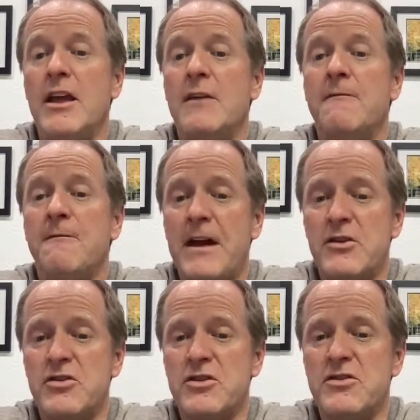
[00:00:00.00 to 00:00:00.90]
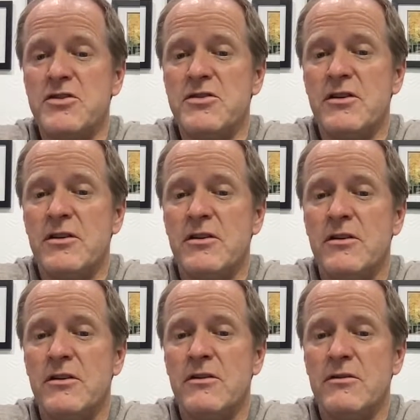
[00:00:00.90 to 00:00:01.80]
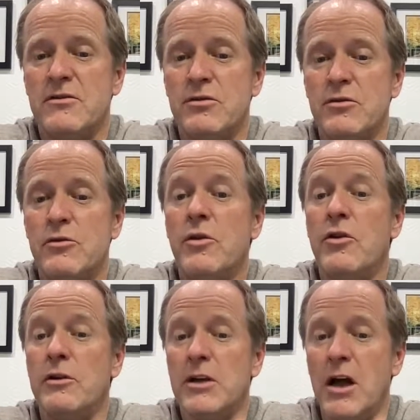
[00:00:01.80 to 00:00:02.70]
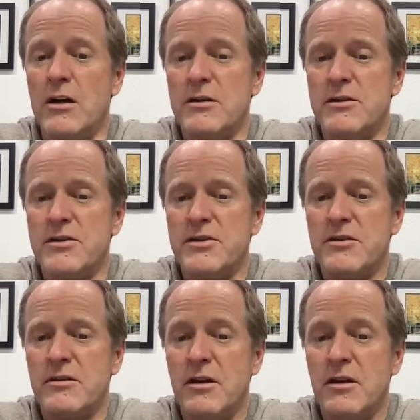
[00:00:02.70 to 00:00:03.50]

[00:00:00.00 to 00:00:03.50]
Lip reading: infections to the lungs,